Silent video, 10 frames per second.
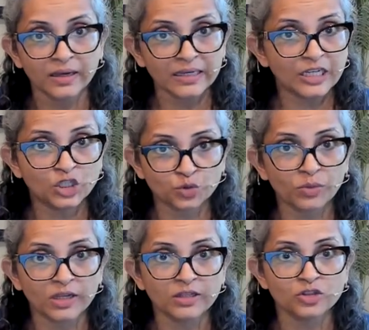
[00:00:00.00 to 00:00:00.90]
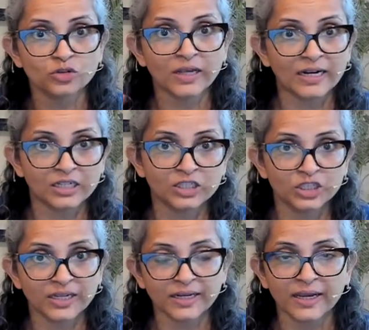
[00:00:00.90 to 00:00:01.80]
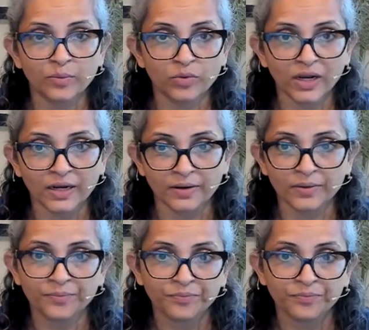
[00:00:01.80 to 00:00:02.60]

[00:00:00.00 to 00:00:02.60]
each month so that she can get pregnant.